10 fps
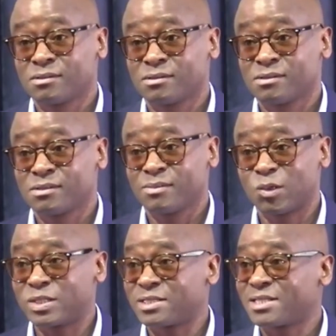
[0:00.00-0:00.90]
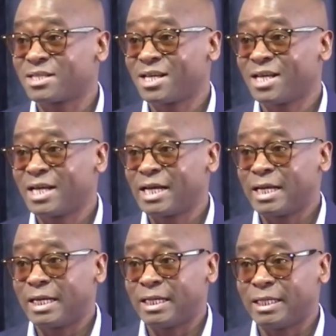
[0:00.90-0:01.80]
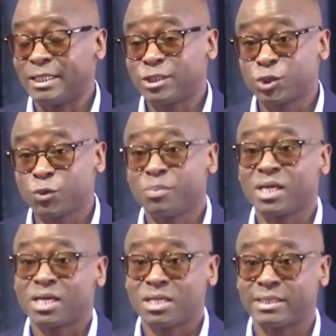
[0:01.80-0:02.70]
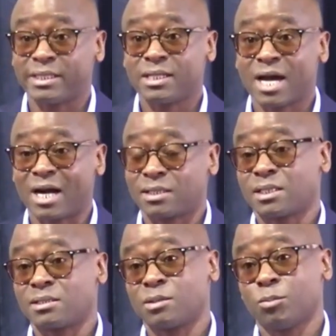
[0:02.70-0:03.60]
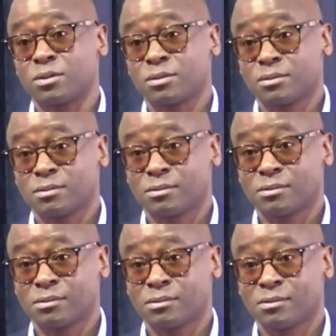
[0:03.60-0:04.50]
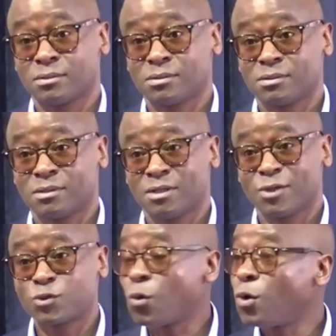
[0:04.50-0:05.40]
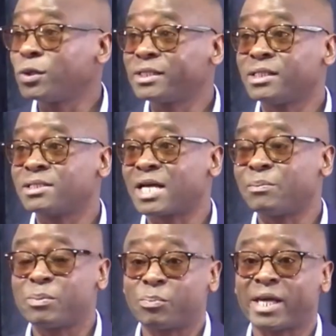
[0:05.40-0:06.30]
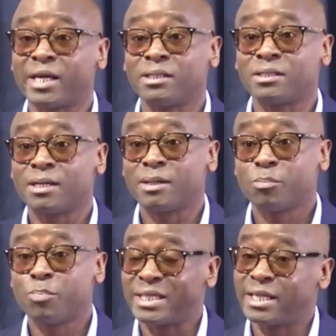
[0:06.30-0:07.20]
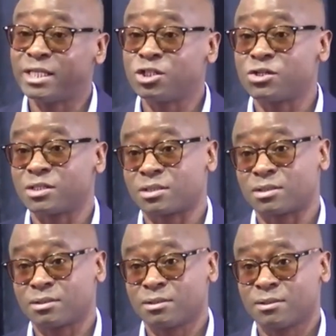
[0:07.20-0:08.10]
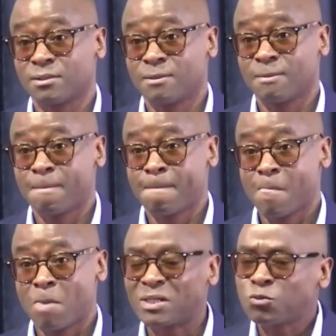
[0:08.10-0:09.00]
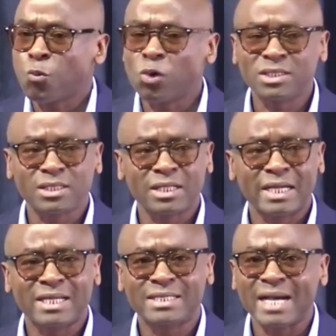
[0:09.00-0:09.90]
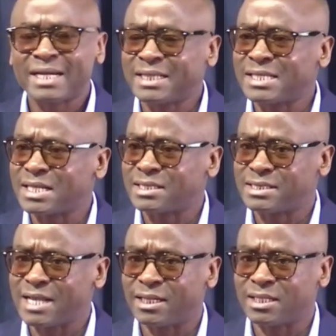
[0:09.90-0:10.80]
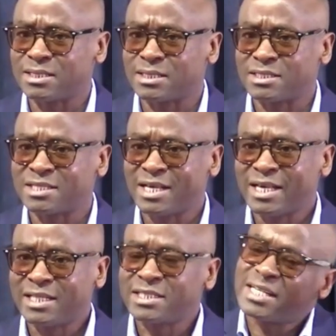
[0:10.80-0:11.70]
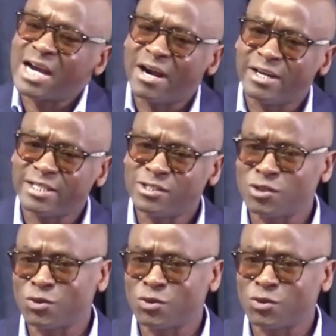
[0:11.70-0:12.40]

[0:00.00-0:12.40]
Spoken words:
because it should be easily accessible. So all this can be paid by the interest. But what exactly this has done is that it's encouraged you,